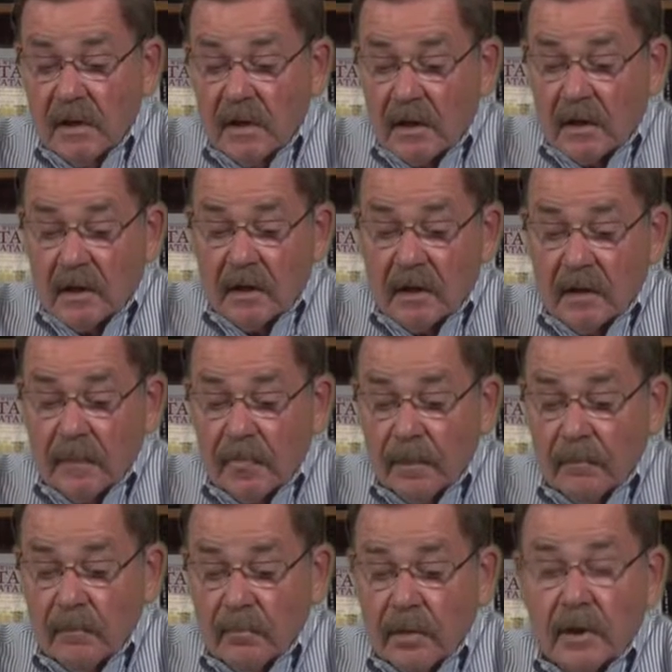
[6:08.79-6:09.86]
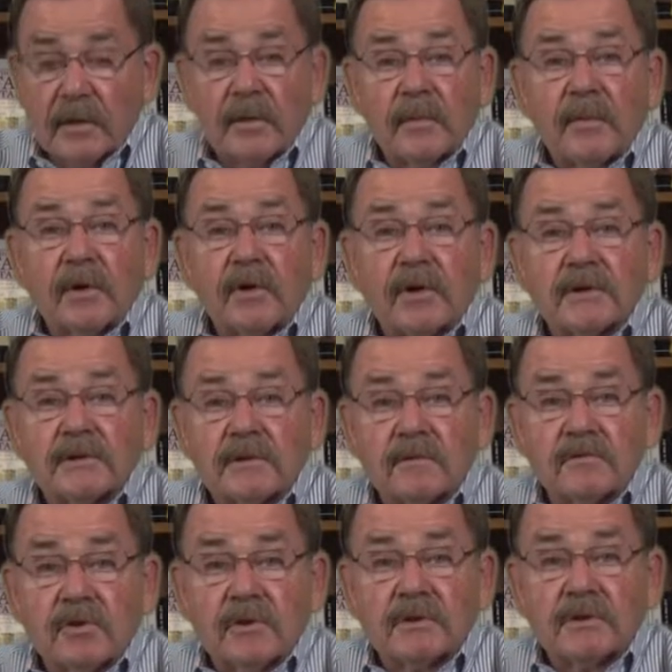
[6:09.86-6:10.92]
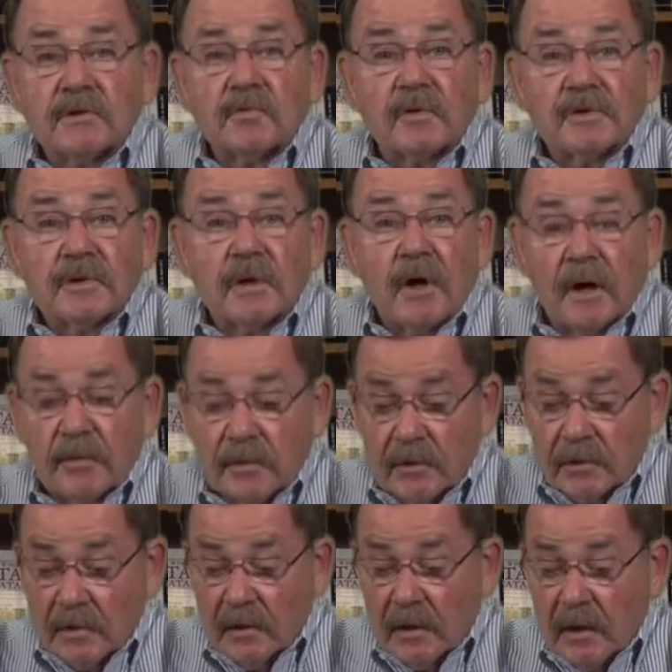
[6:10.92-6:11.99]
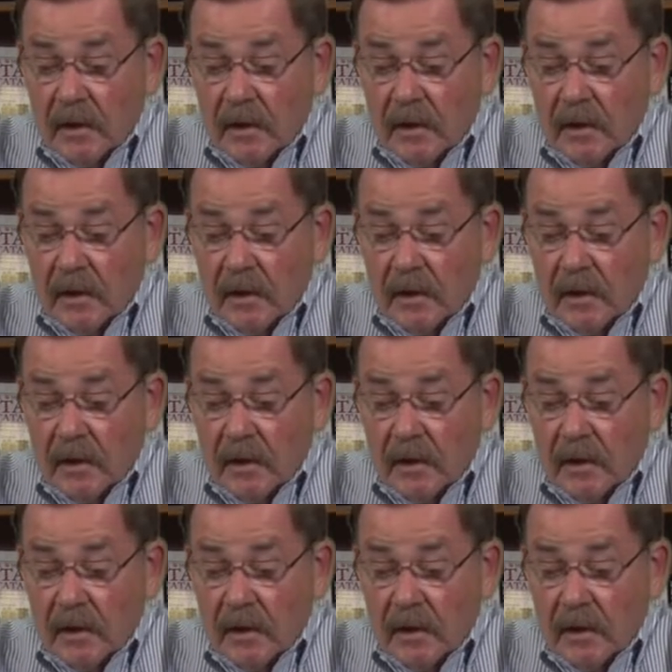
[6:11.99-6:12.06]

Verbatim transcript: partly because Jesus was a carpenter